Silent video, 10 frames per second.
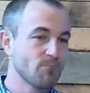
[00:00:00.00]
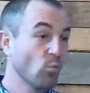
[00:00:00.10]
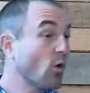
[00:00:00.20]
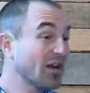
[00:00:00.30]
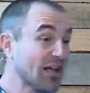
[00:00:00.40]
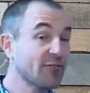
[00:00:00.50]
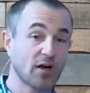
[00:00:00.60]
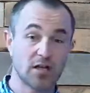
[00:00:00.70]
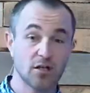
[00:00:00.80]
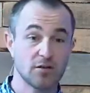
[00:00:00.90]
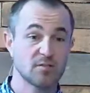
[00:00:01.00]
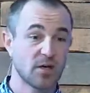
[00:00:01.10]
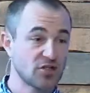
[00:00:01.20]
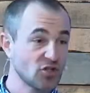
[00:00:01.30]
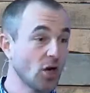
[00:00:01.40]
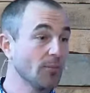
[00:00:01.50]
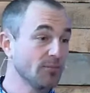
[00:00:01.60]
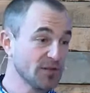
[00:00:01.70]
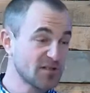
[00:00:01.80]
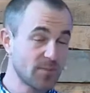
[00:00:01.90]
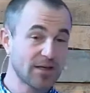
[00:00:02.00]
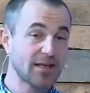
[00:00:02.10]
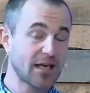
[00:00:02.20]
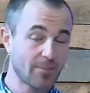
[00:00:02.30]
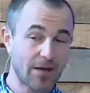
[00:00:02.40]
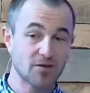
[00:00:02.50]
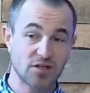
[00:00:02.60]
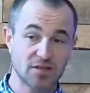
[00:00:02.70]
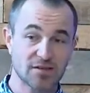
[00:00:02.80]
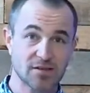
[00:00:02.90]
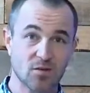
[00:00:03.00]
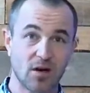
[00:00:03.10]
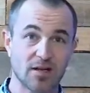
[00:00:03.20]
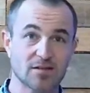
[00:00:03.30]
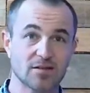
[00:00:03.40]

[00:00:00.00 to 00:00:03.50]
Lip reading: What if I lose my job for speaking about Jesus Christ?